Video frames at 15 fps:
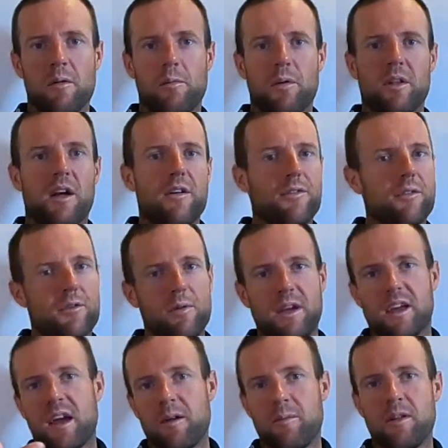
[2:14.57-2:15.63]
But after
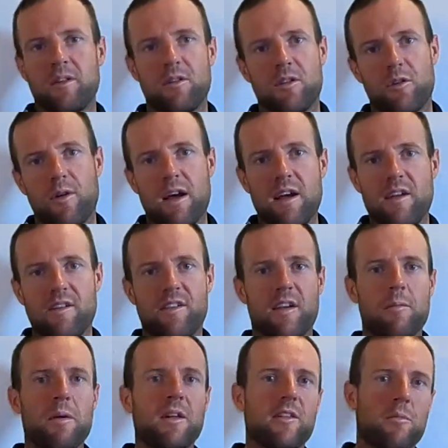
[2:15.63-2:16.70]
we came into the race,
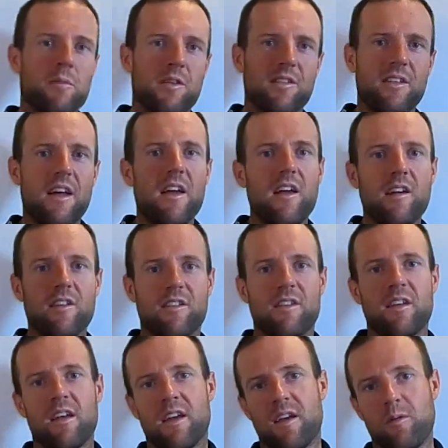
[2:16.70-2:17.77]
I made some mistakes.